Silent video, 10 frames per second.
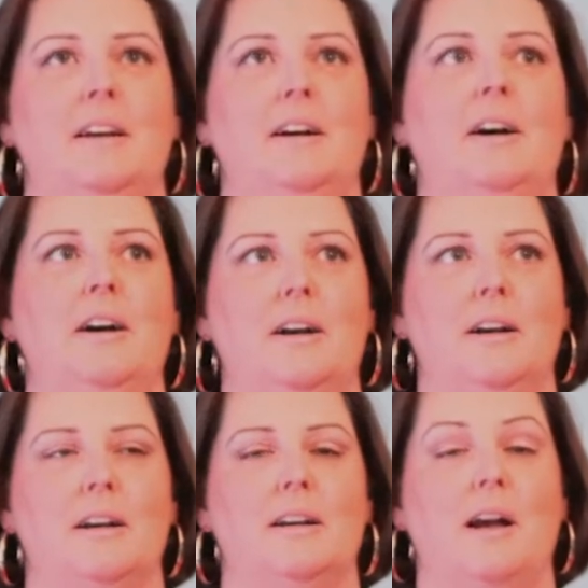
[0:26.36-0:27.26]

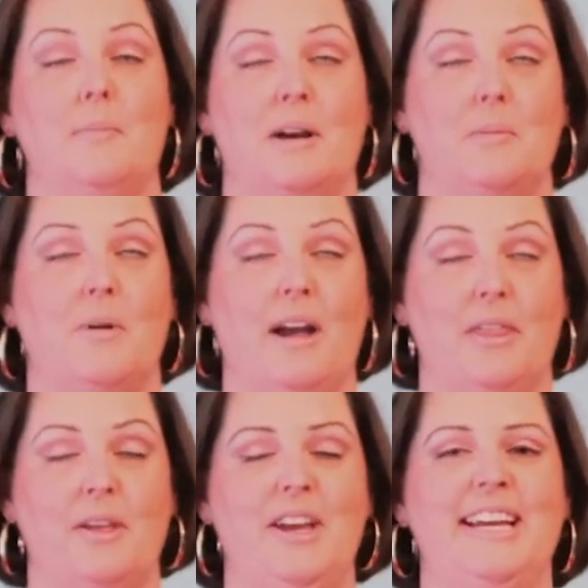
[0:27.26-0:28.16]
I'm out of
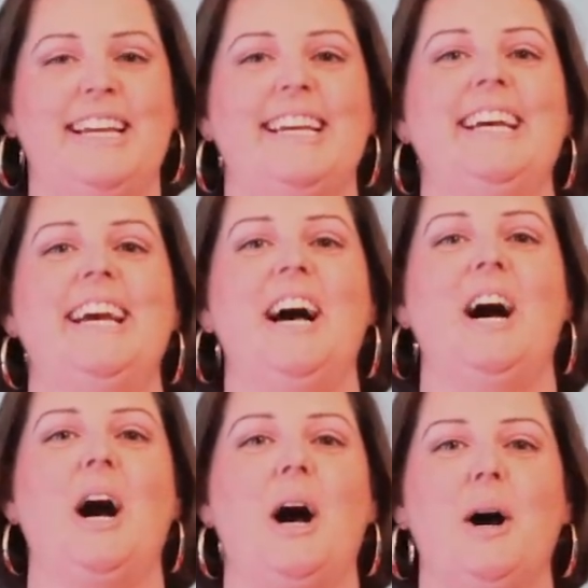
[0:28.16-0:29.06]
breath.
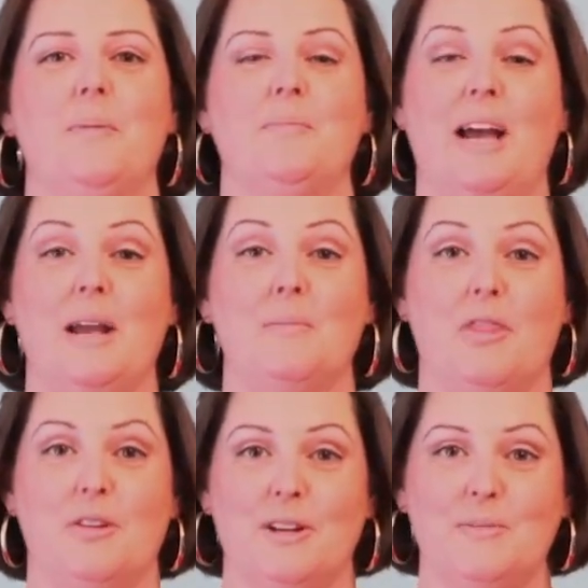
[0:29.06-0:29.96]
I am
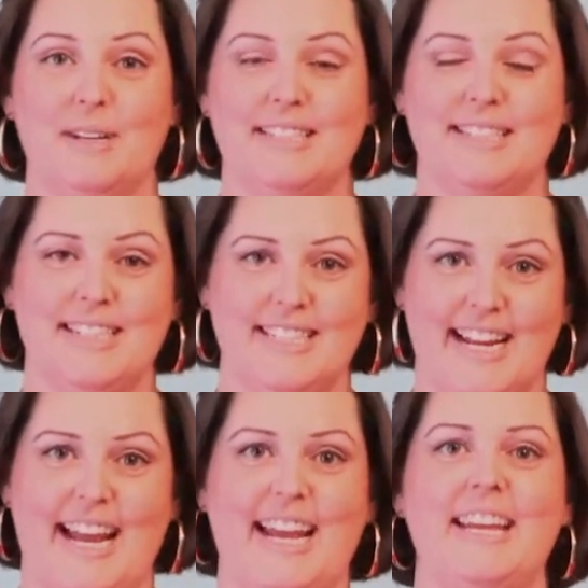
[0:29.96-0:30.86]
30 weeks
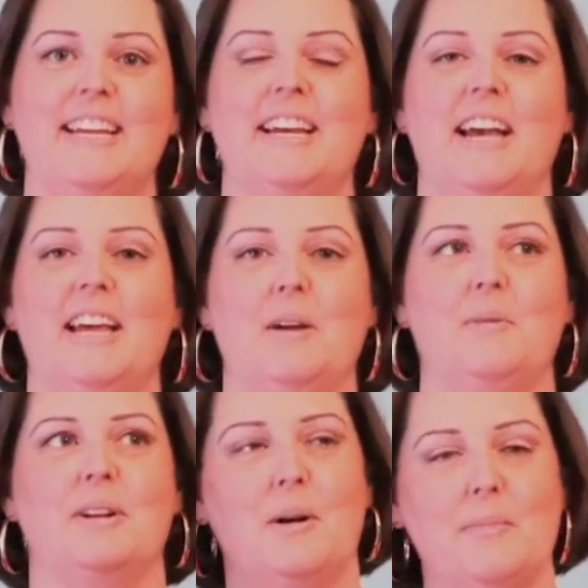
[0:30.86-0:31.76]
today, and I
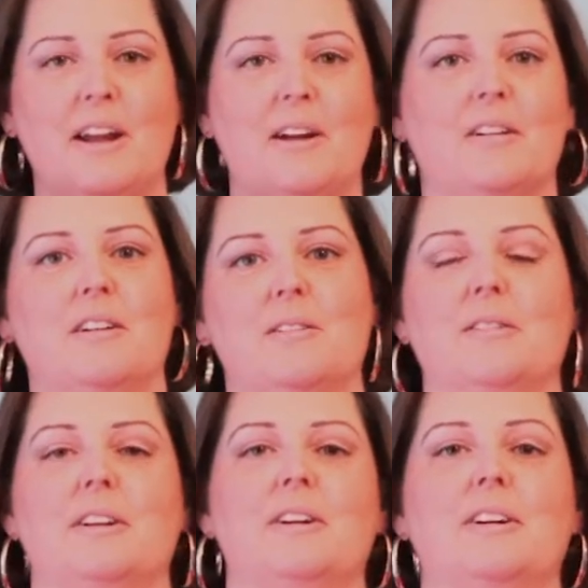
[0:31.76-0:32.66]
went and got my hair cut
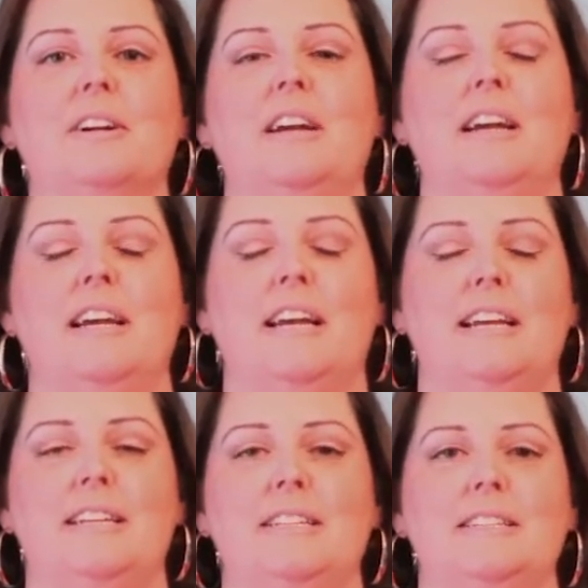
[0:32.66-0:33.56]
earlier.
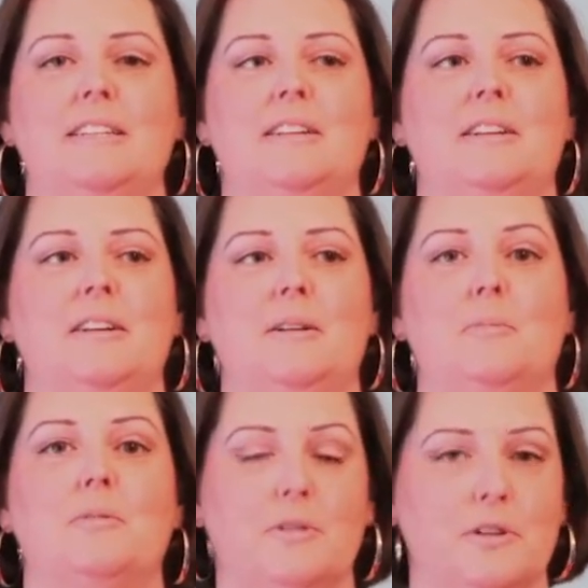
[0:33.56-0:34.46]
And
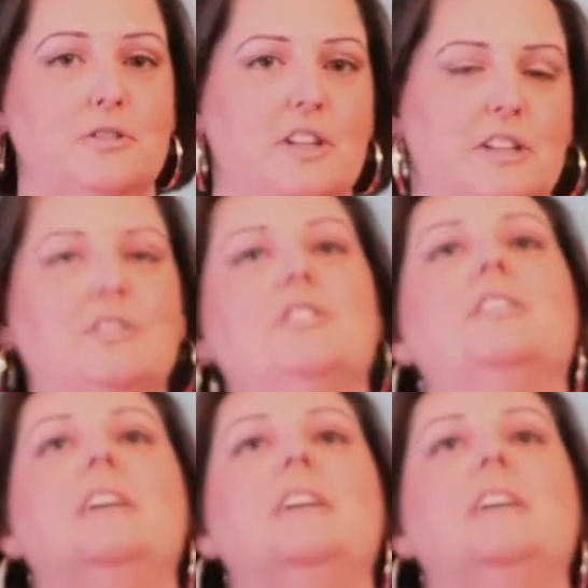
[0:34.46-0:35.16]
before you judge,